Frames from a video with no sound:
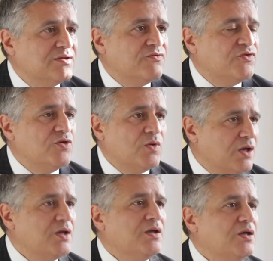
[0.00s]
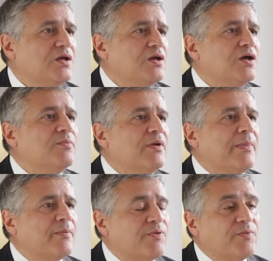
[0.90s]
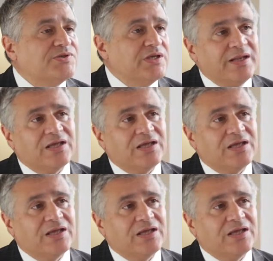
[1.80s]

the viewer at the property.